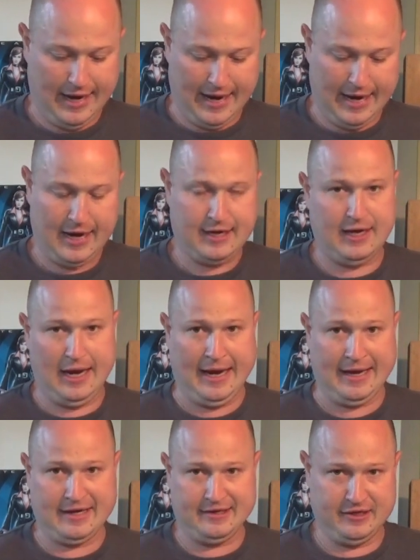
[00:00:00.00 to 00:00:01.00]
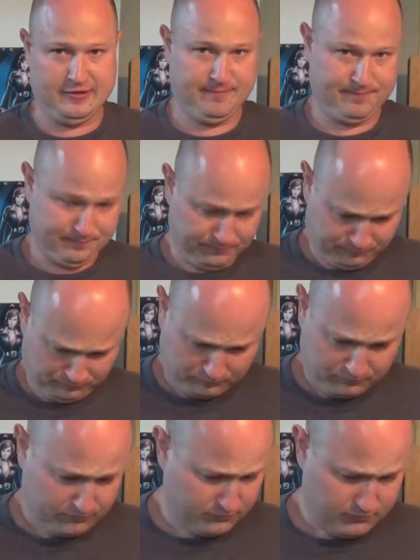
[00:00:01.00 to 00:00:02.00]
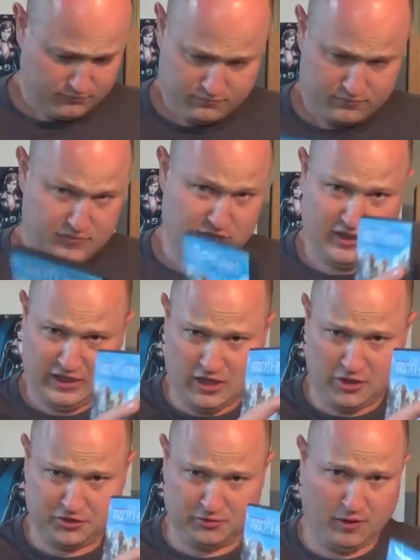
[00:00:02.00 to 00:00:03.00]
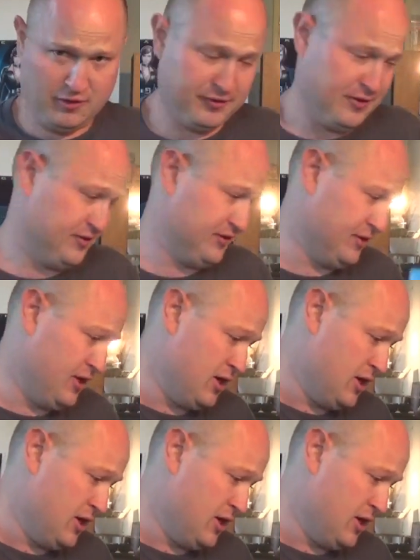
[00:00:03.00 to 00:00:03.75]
Anadin. He also wrote this.